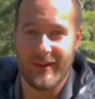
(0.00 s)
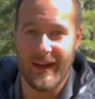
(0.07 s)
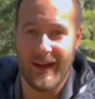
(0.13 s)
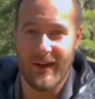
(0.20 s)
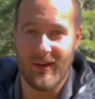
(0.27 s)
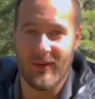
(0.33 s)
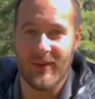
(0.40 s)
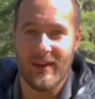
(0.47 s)

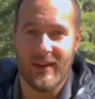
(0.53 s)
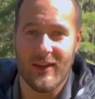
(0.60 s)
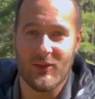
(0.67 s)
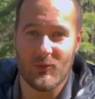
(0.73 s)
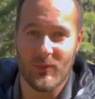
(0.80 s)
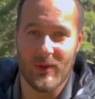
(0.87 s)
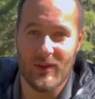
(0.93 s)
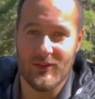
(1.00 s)
tire
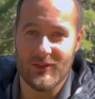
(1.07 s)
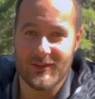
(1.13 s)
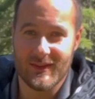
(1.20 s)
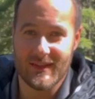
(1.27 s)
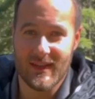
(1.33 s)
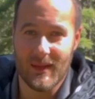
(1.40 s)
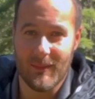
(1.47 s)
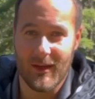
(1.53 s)
is really just a
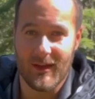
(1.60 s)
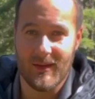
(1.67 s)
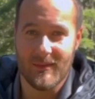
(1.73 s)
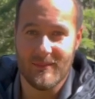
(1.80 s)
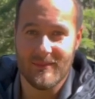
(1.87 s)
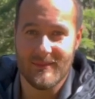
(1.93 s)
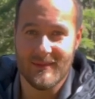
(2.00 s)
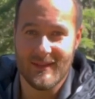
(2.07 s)
gimmick.
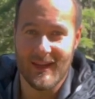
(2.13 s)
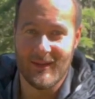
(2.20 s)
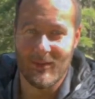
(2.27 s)
Stay